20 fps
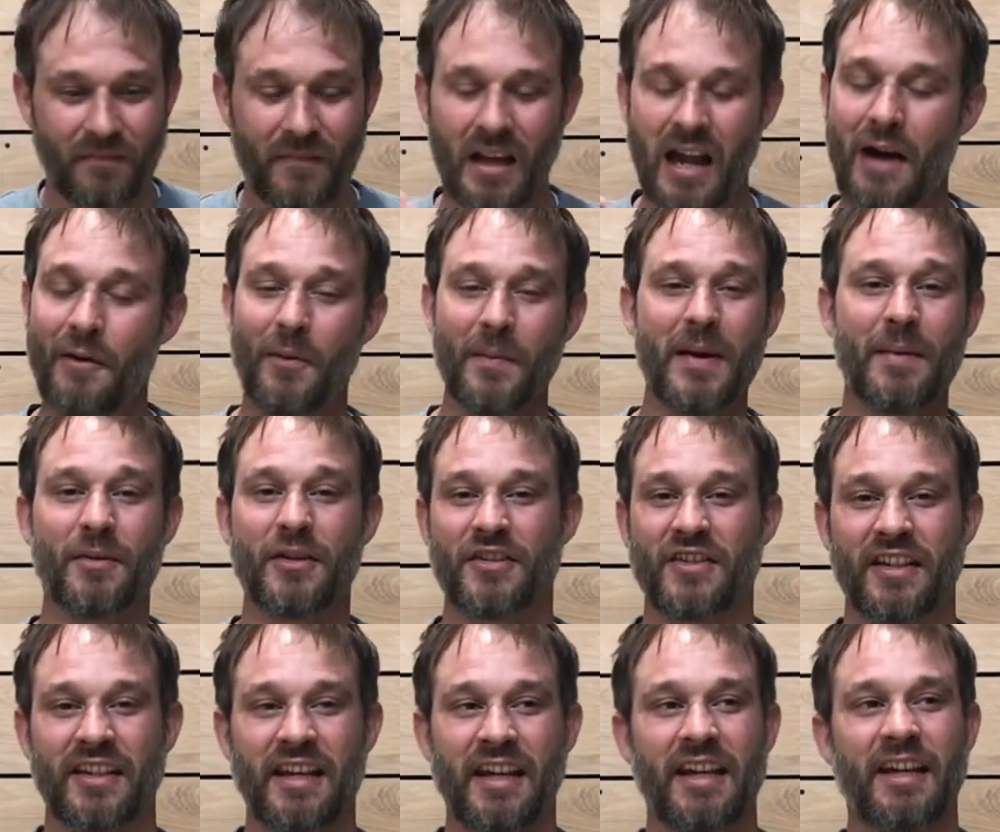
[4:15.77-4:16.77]
I remember as
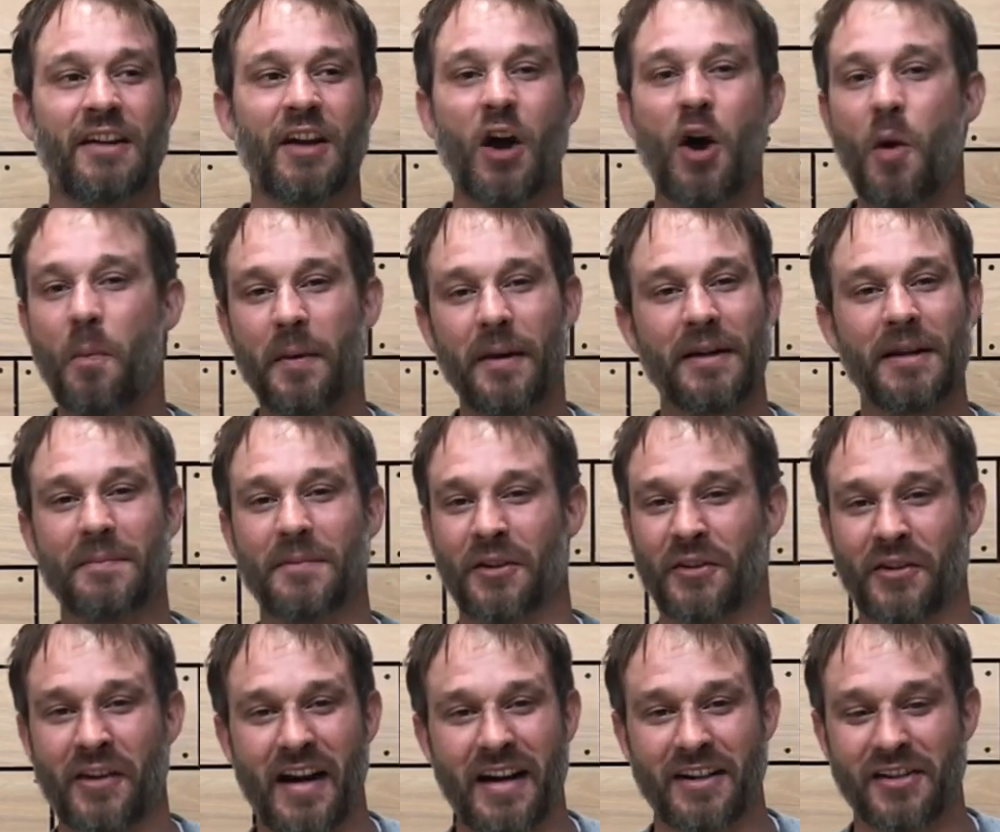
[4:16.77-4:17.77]
a kid opening up the
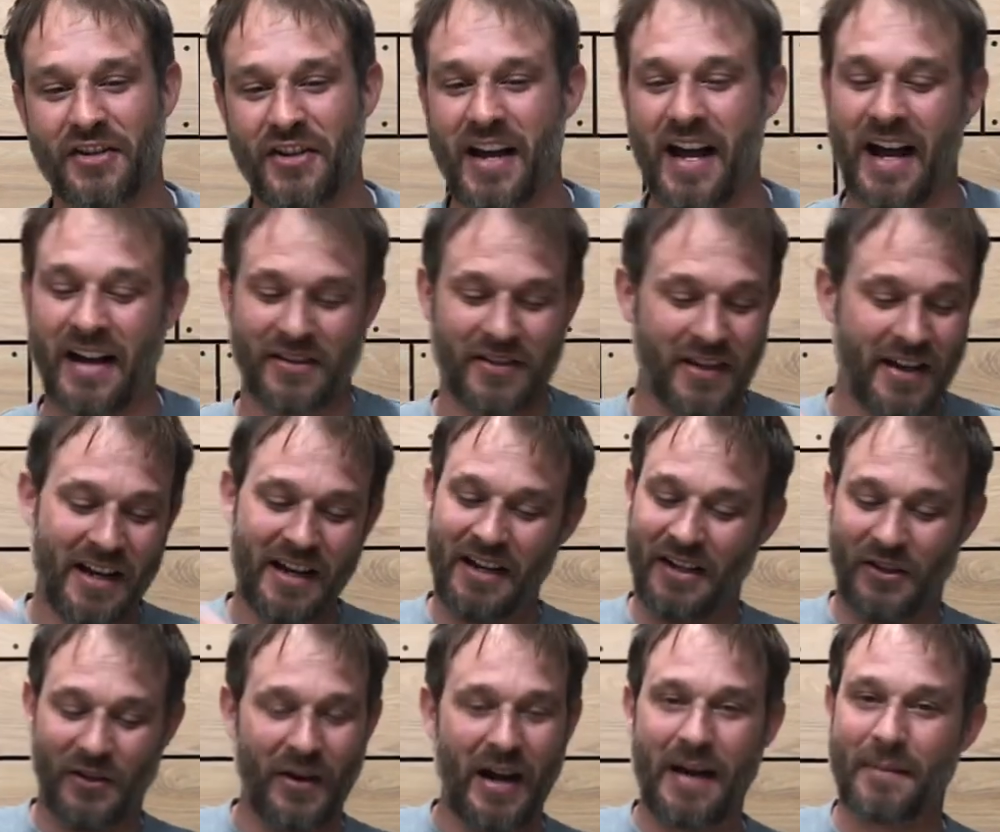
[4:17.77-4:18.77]
Cracker Jacks,
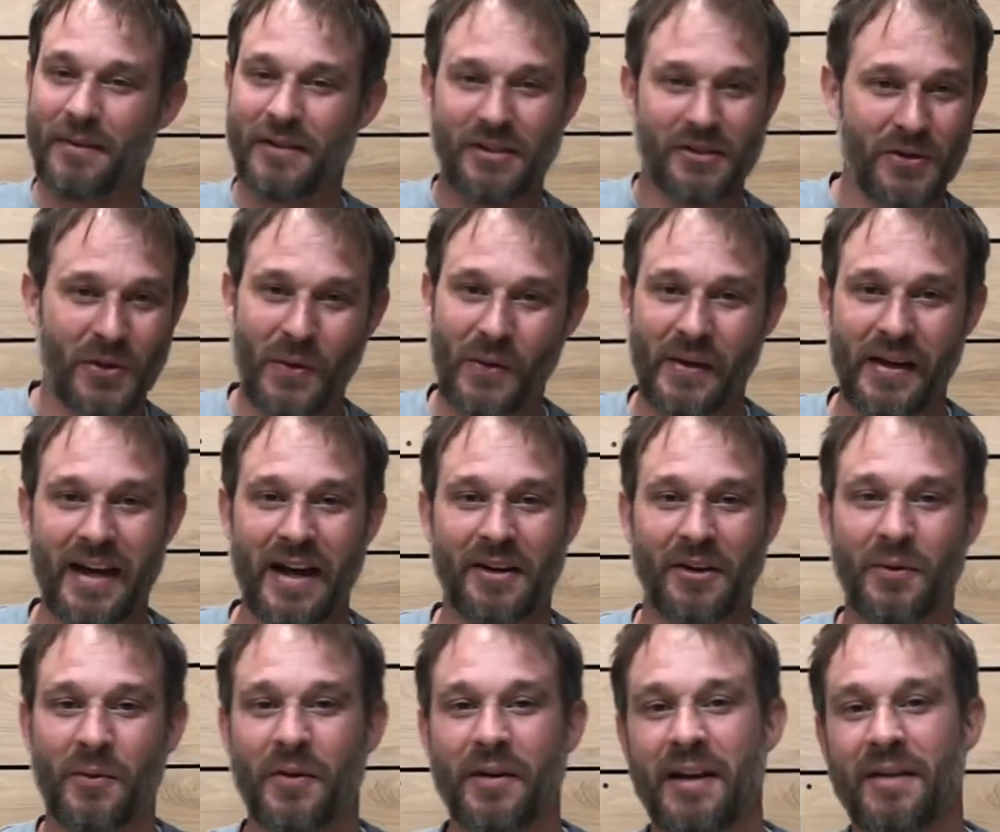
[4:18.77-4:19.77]
grabbing the toy out
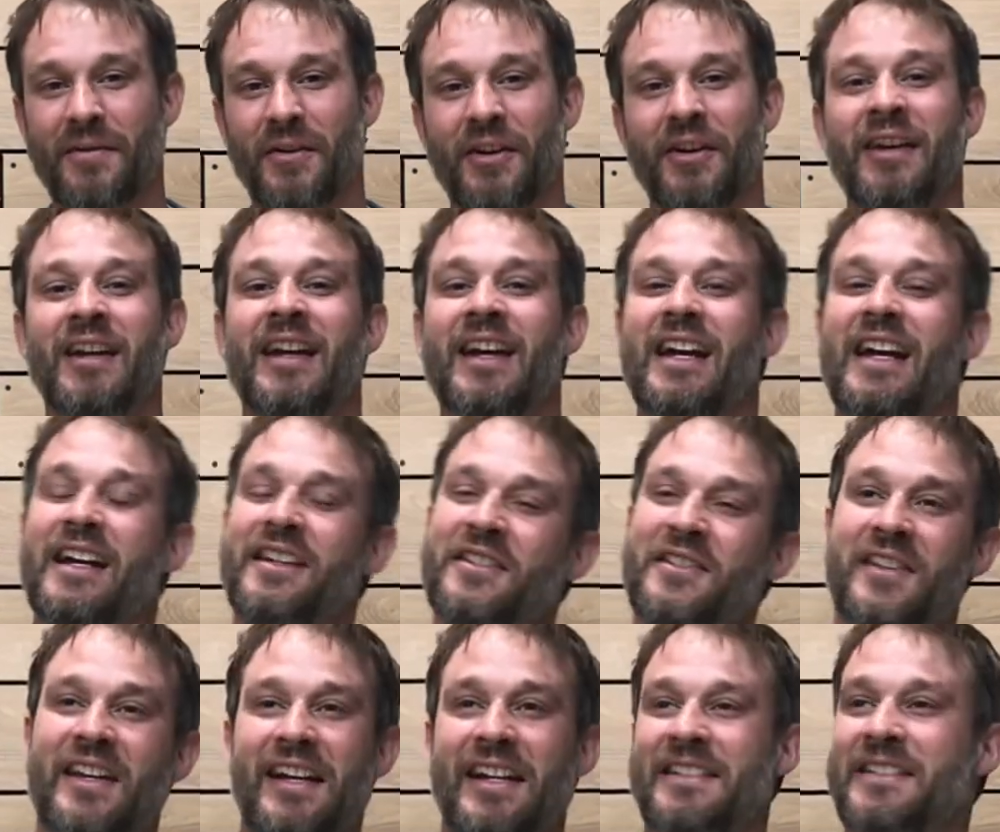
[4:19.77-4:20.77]
or whatever, and
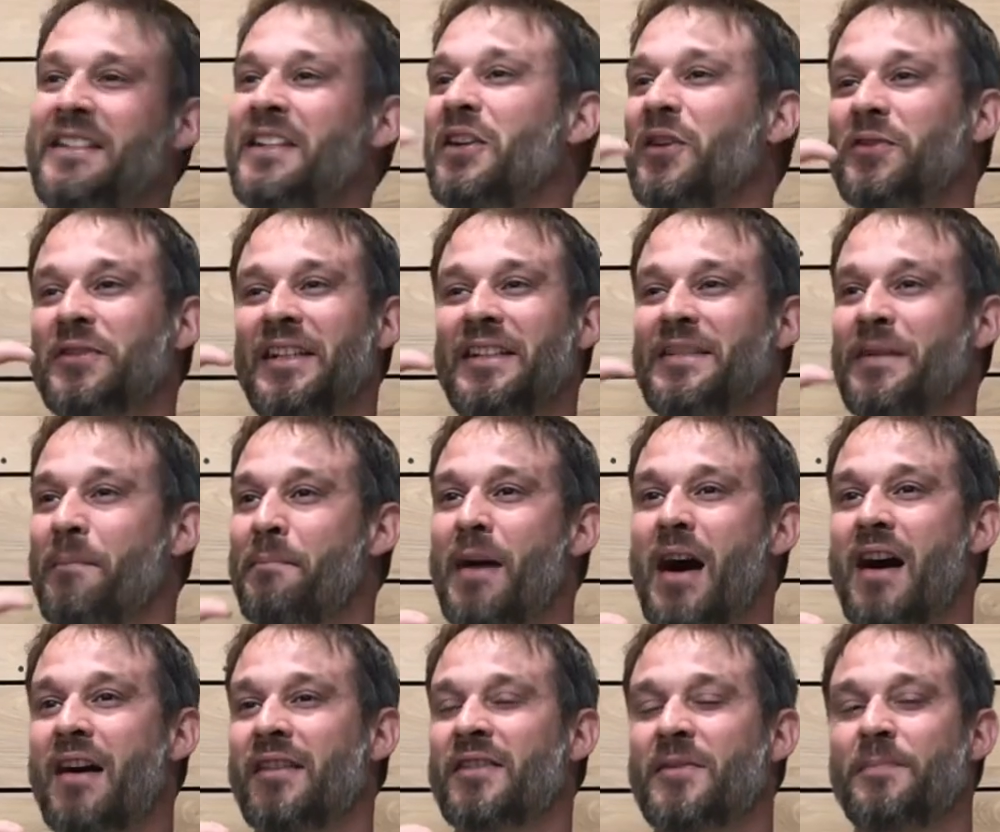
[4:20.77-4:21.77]
just kind of tilting the
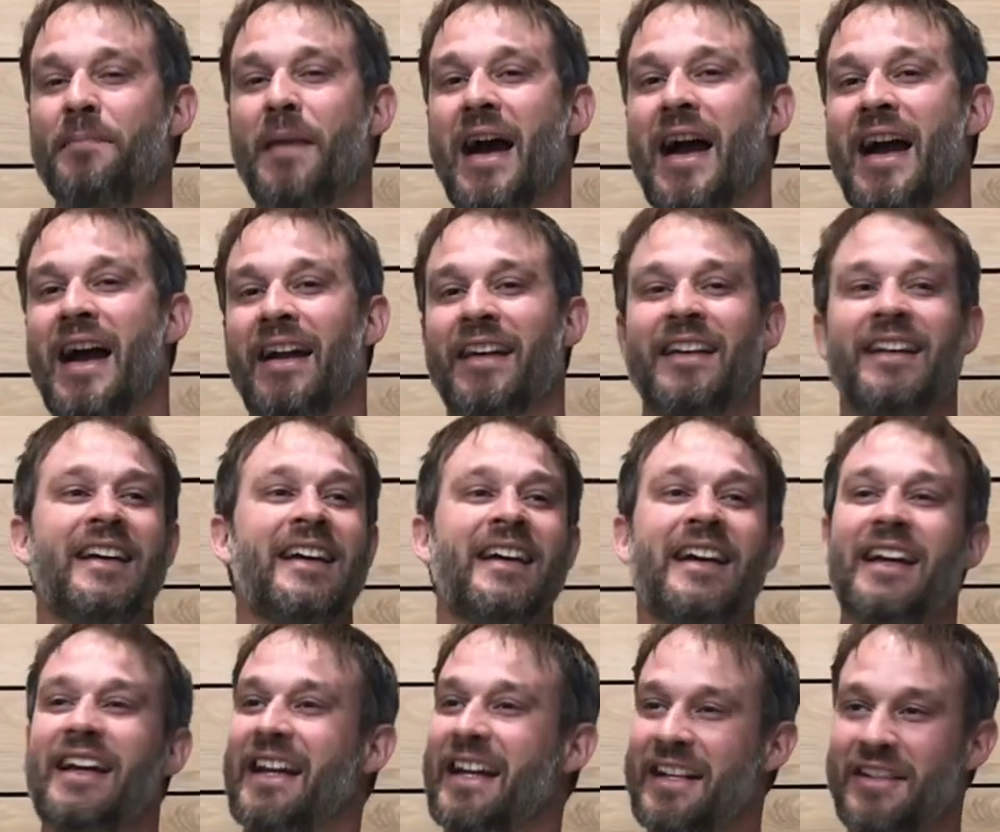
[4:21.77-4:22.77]
box back
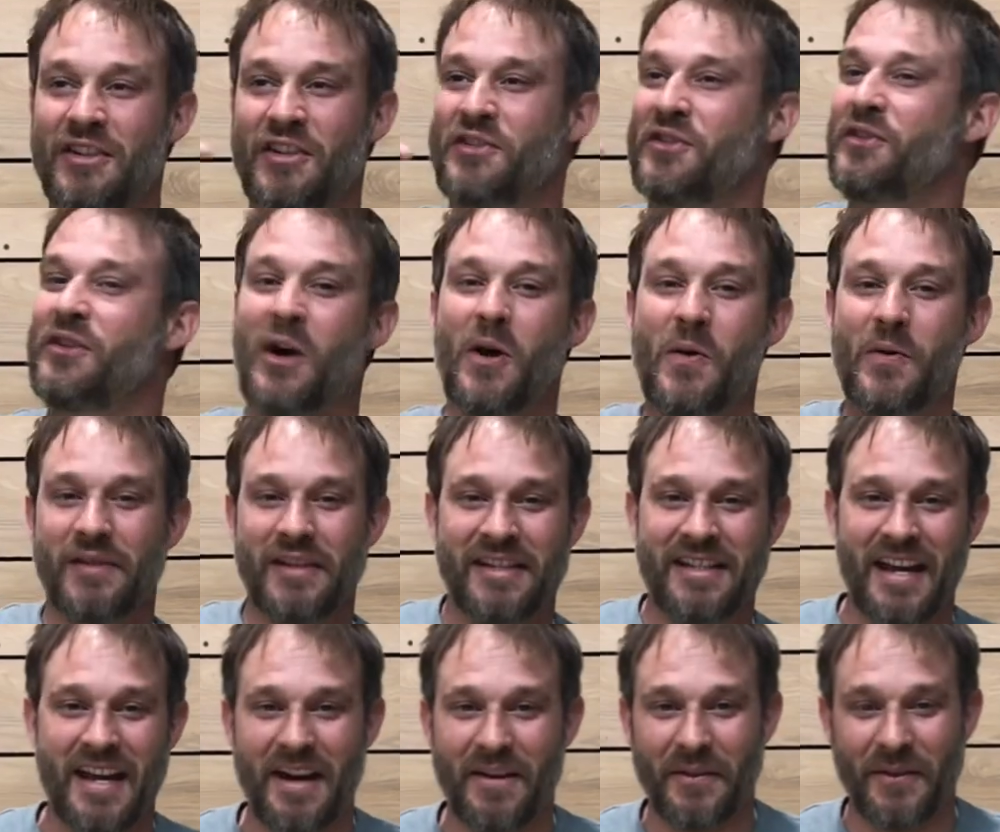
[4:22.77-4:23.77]
and just going to
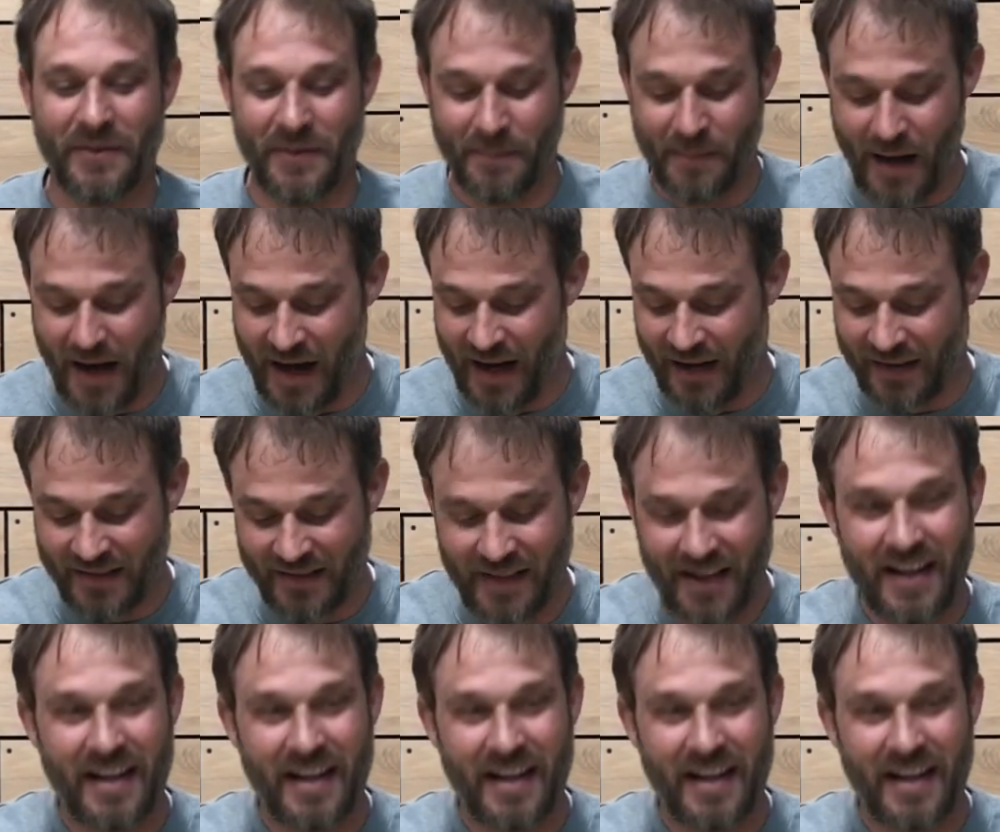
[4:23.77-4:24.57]
town on the box.